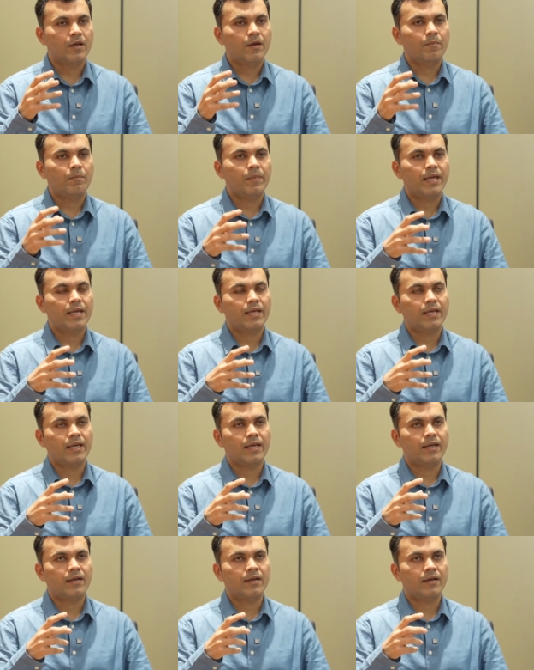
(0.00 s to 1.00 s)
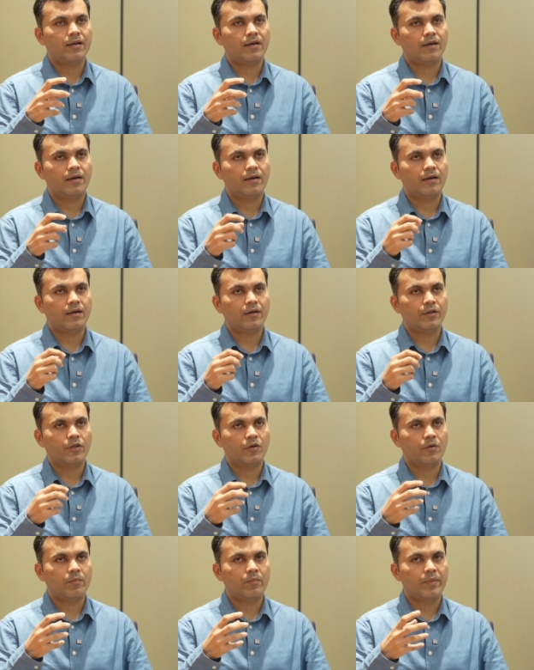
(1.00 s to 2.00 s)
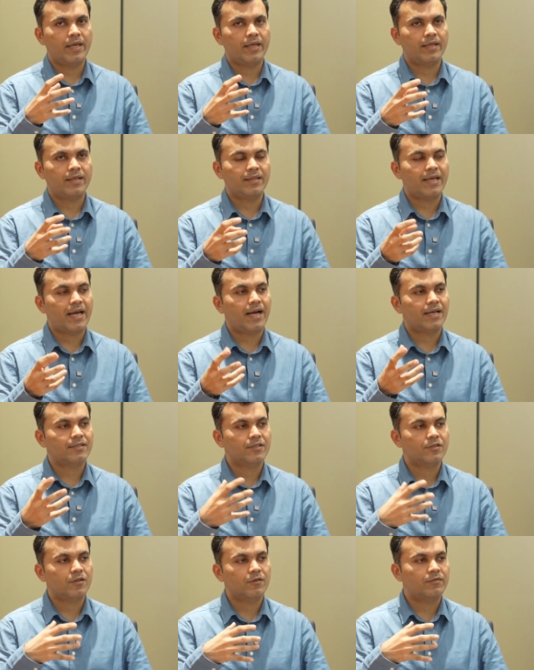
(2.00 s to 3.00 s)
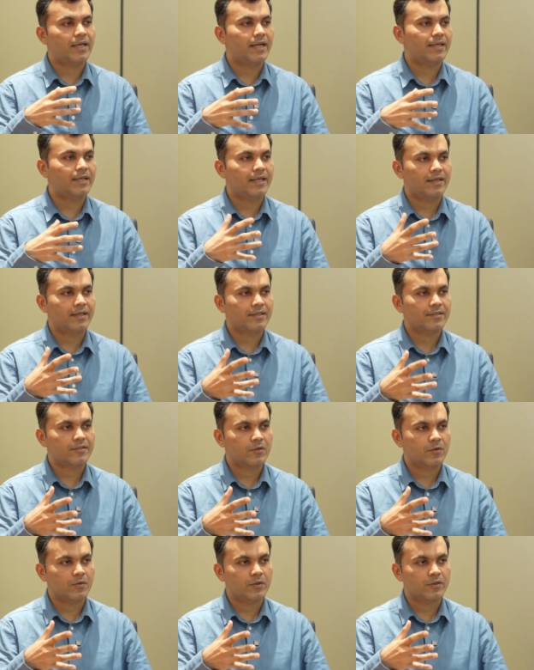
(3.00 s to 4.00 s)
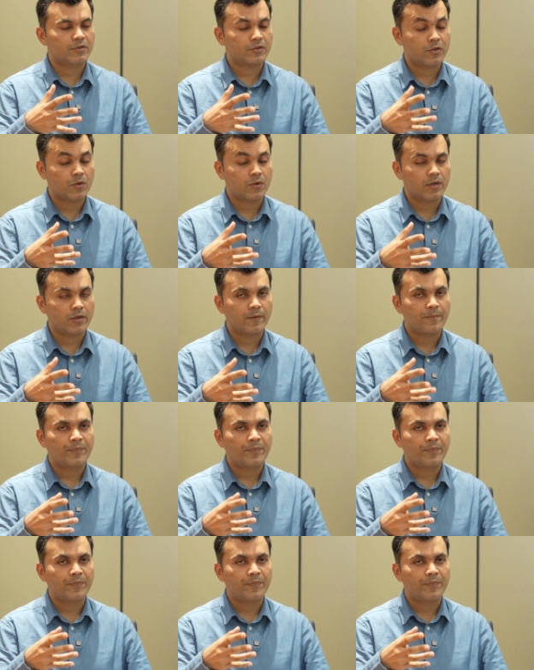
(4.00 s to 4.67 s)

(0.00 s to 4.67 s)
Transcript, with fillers: making uh, you know making the access of that data slow slower.